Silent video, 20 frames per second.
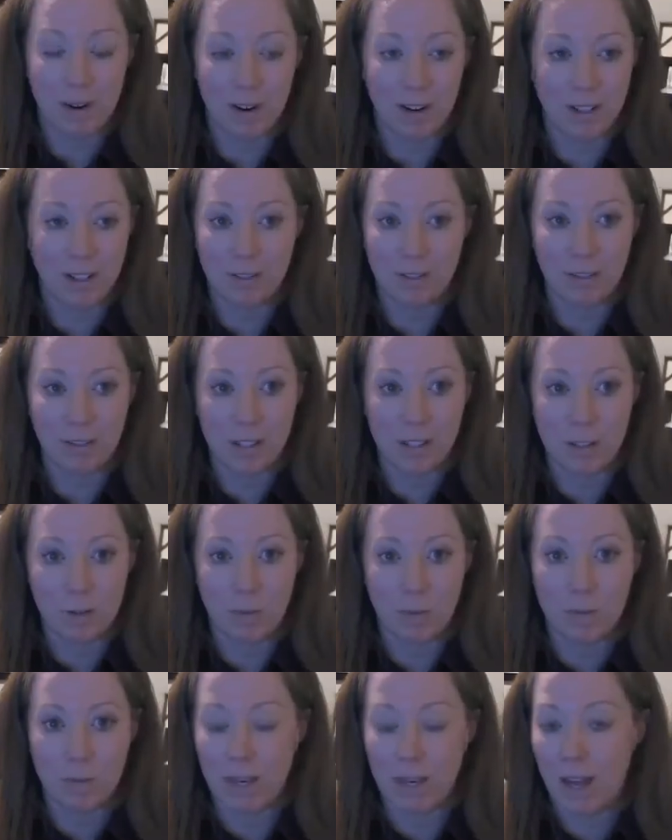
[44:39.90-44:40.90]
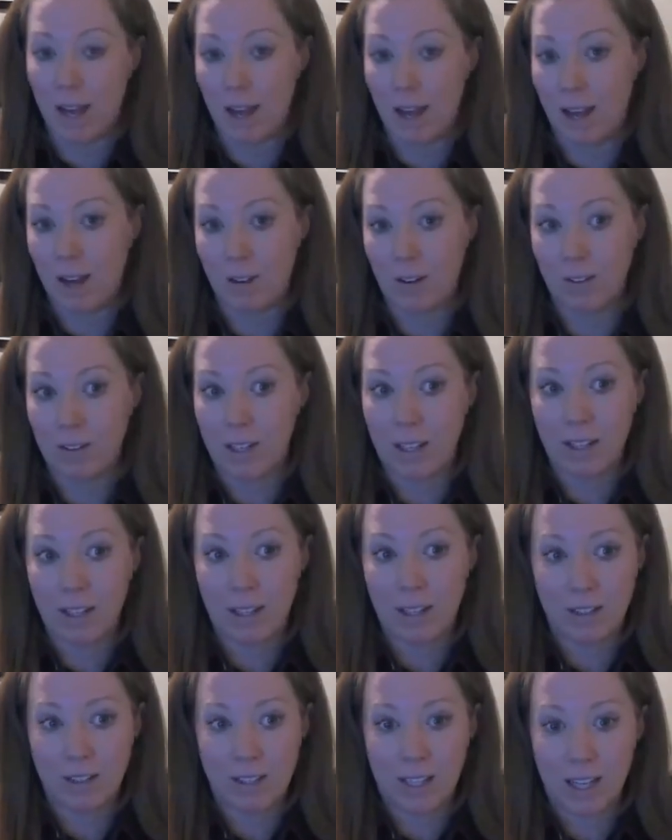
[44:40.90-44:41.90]
answer for this one, but I don't think
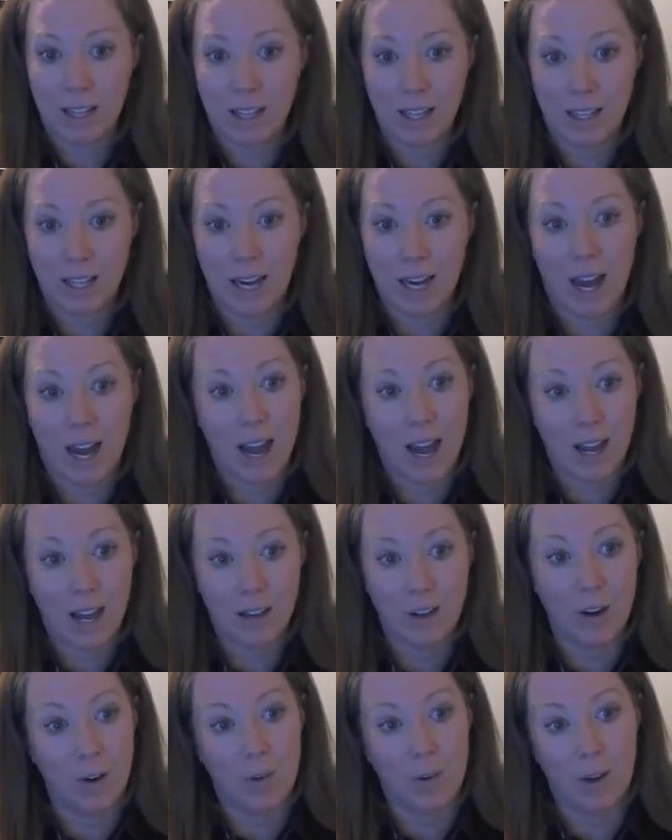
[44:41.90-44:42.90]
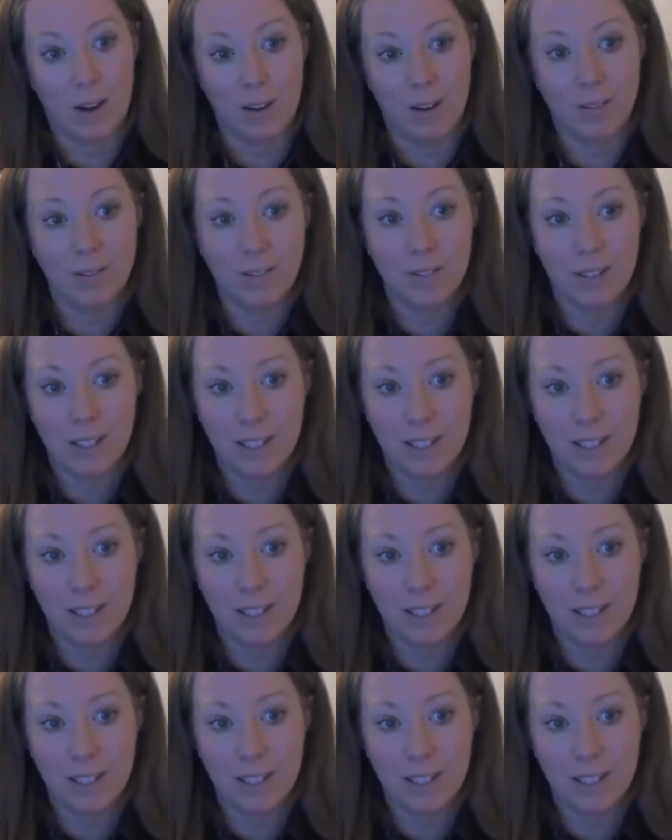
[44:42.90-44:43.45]
there's anything that I know of.